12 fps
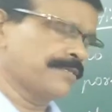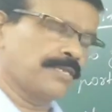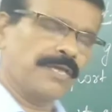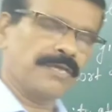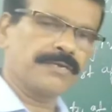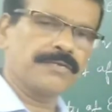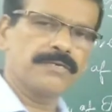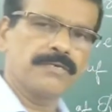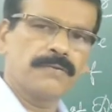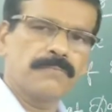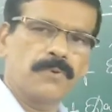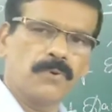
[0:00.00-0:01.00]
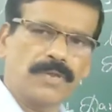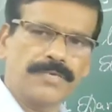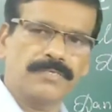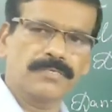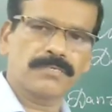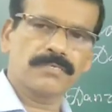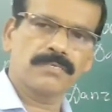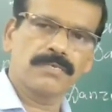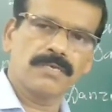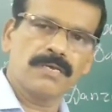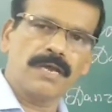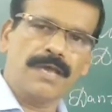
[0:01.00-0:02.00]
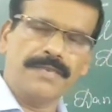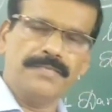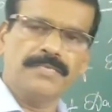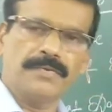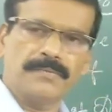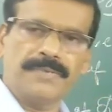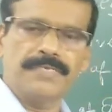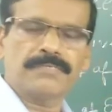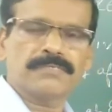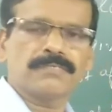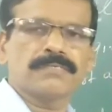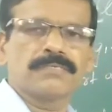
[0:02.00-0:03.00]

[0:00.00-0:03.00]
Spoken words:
attacked Poland, and Germany's